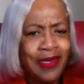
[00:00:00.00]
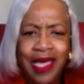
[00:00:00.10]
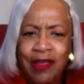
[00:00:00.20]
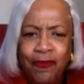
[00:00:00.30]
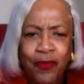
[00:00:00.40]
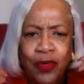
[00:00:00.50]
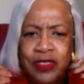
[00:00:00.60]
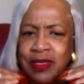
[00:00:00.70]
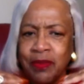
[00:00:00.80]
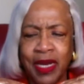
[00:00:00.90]
not for
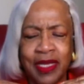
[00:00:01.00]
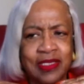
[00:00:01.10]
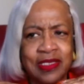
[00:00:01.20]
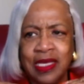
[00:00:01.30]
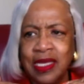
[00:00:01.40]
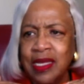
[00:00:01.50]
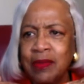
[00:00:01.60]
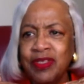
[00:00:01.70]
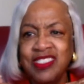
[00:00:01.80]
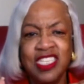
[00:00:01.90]
somebody's
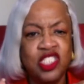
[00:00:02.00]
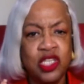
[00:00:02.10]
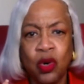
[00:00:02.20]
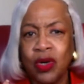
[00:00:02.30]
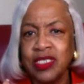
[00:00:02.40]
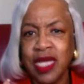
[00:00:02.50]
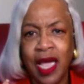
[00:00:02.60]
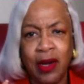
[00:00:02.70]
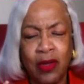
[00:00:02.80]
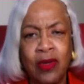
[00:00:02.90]
position or
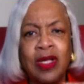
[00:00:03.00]
title.